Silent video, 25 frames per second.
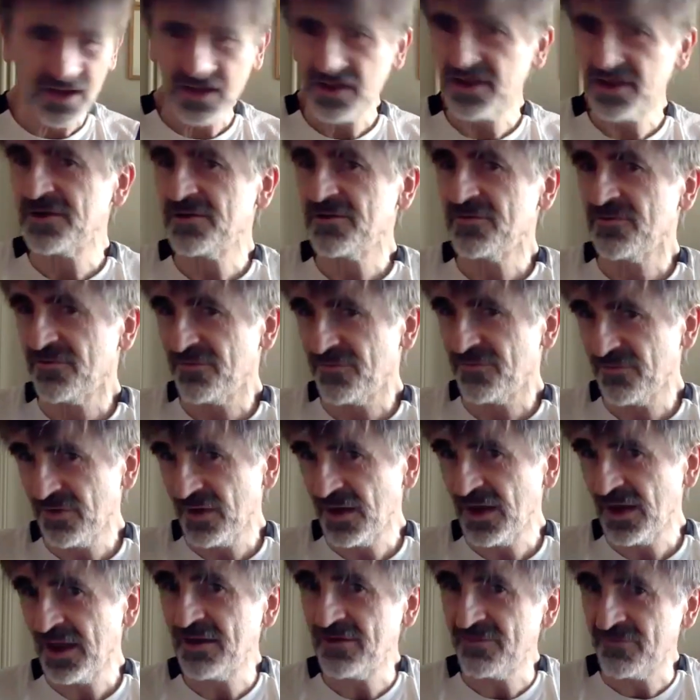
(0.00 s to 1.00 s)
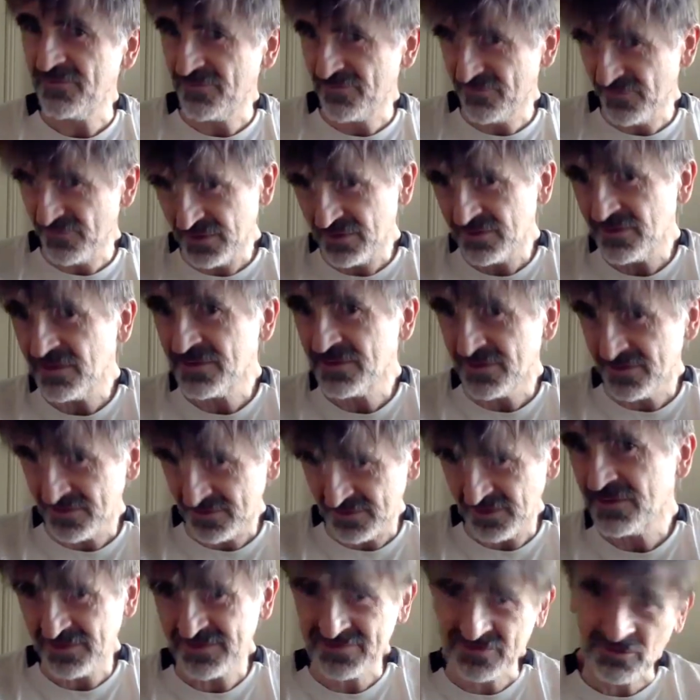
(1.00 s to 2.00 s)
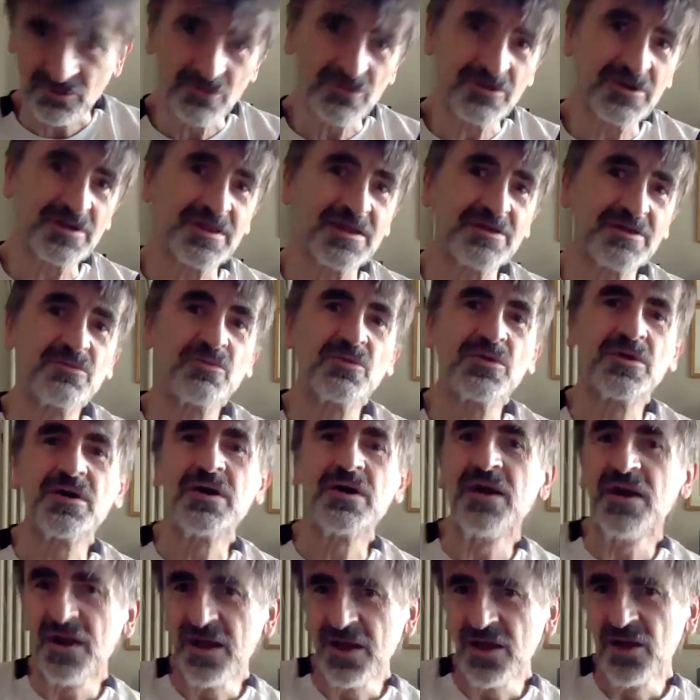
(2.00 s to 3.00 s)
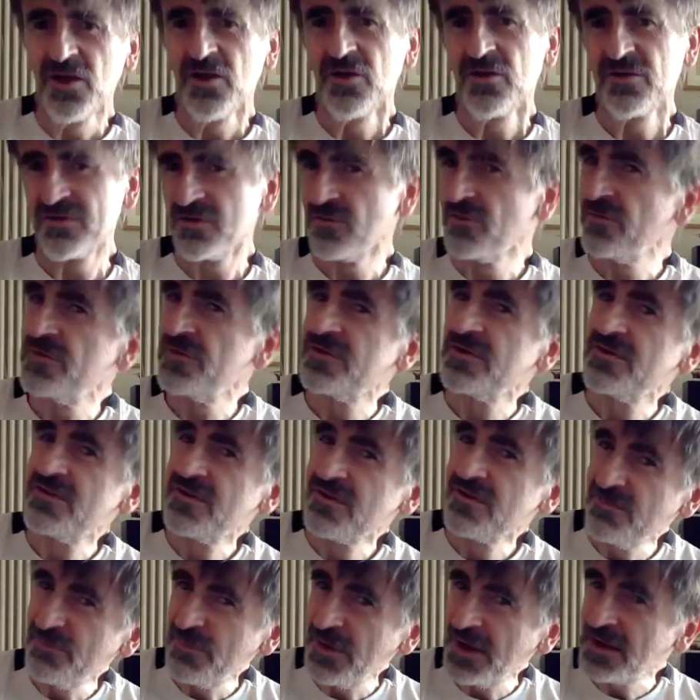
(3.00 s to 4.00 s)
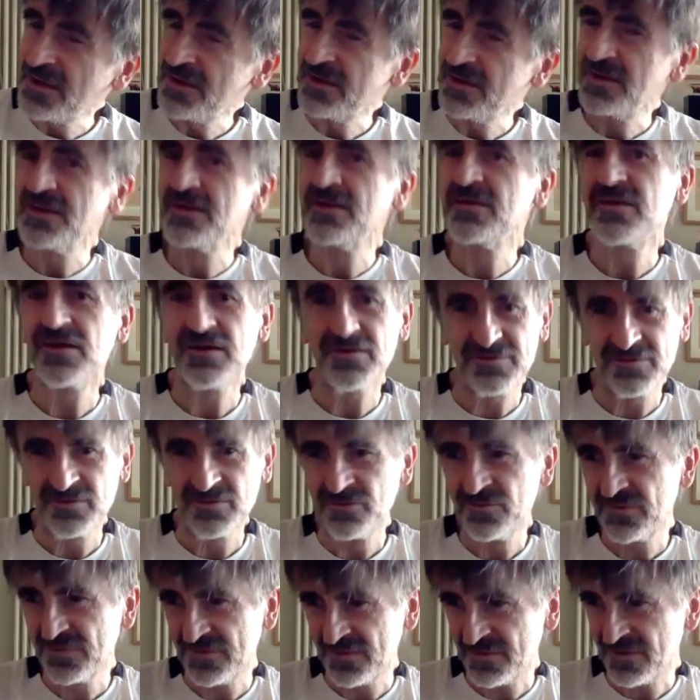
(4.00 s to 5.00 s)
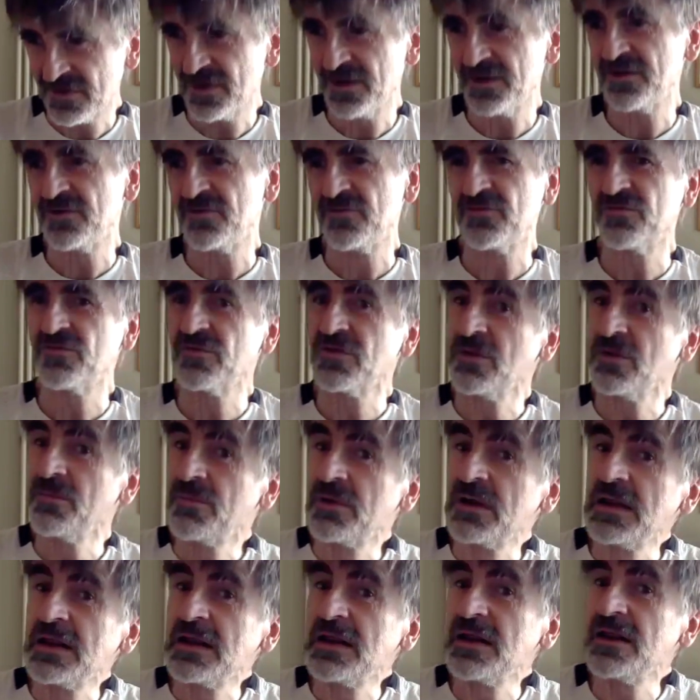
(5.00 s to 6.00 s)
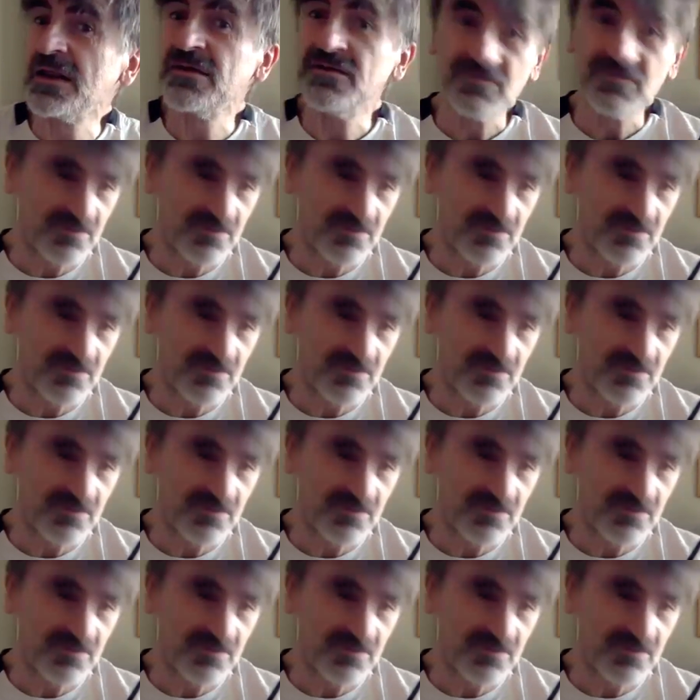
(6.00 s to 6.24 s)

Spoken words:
of have a story that some of us are suspecting, and some of us are kind of completely